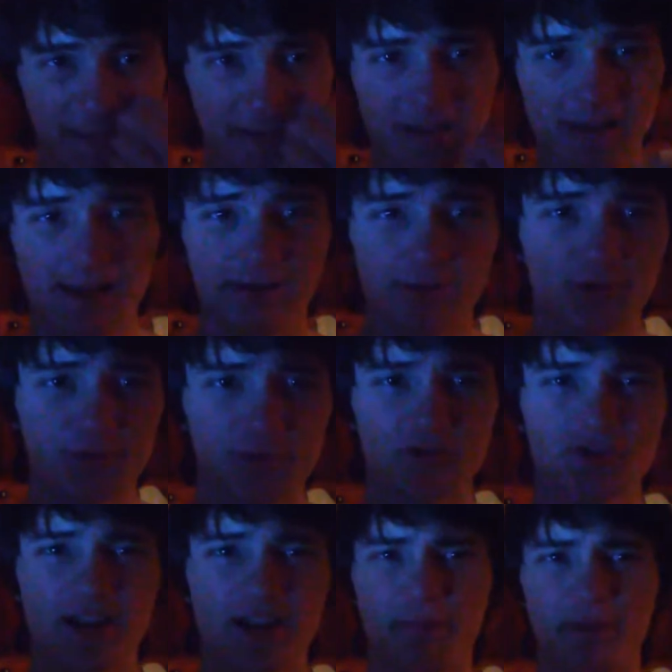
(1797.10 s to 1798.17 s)
And then, like, when
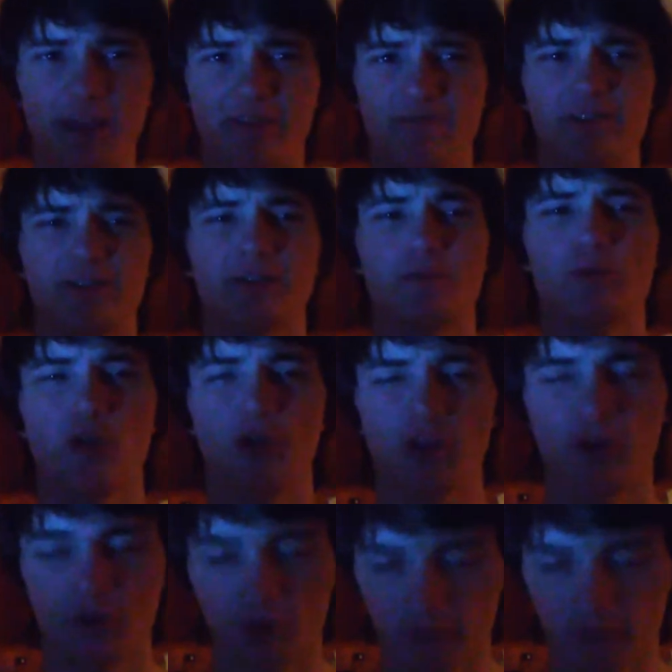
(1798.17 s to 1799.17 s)
someone's trying to be, like, a victim whore to